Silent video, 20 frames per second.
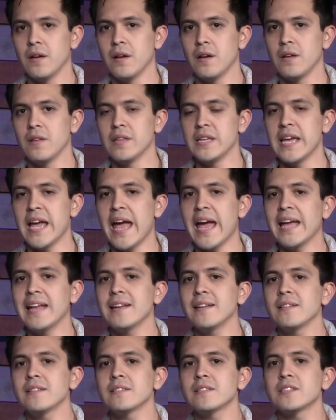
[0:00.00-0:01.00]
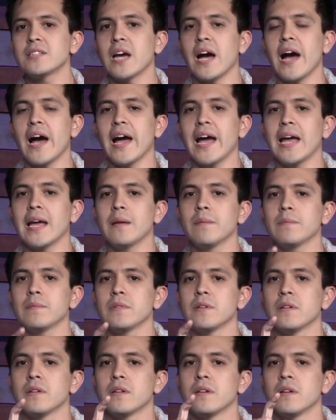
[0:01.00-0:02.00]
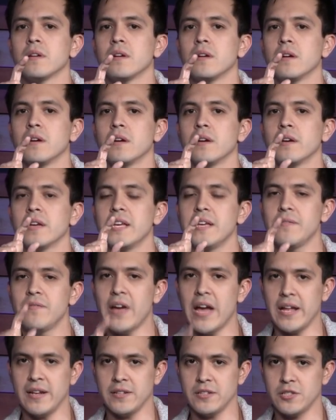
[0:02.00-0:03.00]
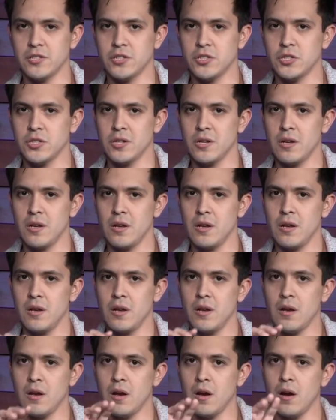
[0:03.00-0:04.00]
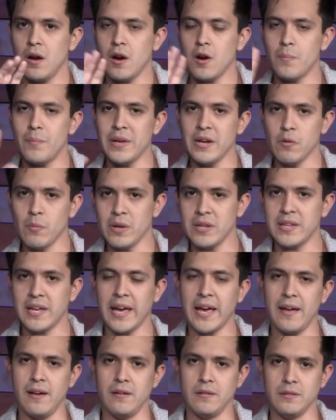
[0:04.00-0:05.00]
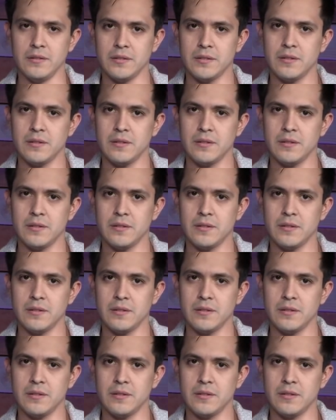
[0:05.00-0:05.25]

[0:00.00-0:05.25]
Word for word: The end time events are being withheld